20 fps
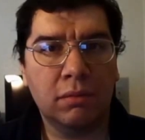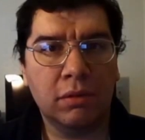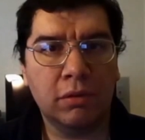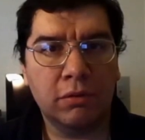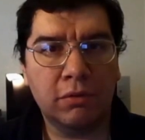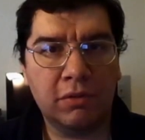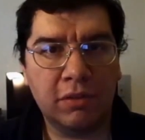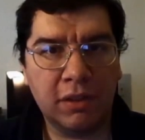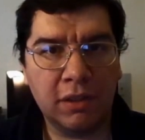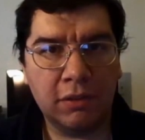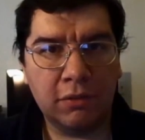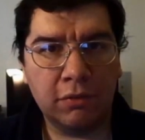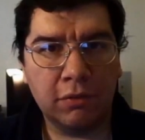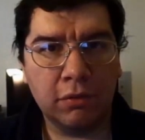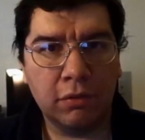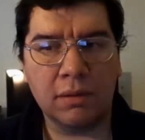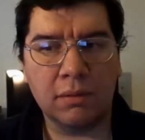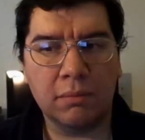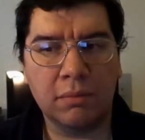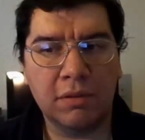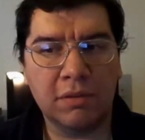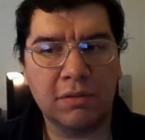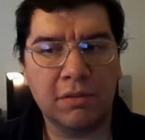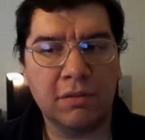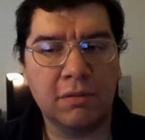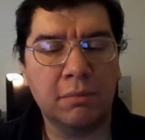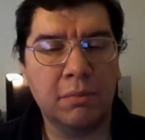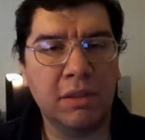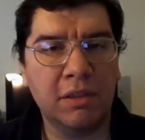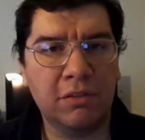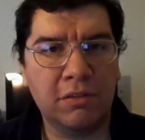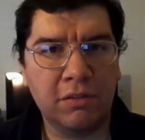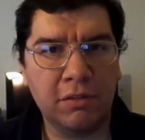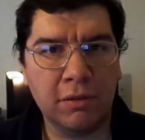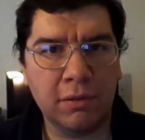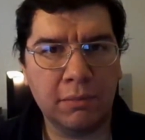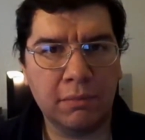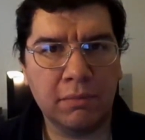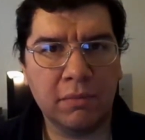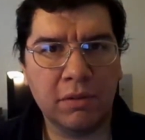with her teacher, Mrs.
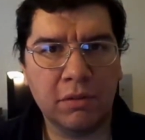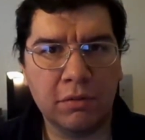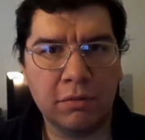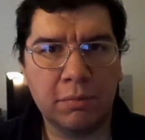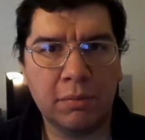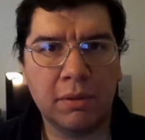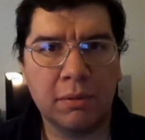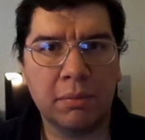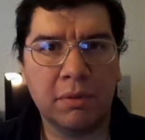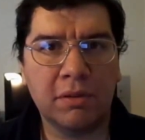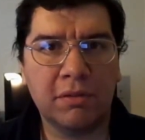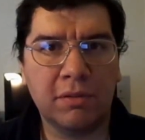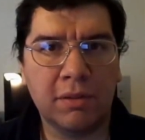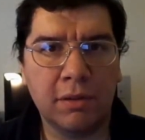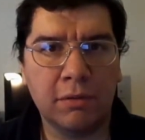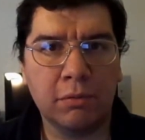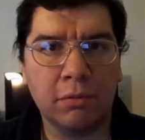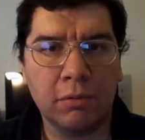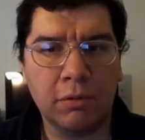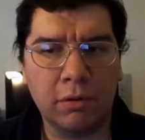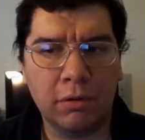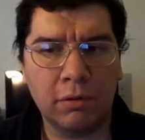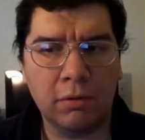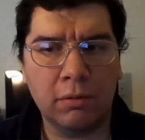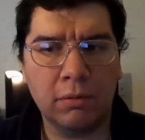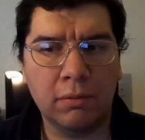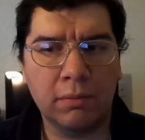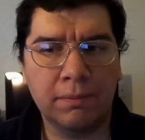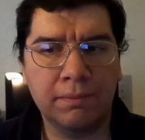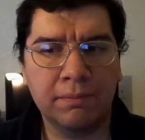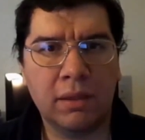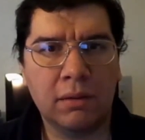Meacham, who's played by Sandra Oh,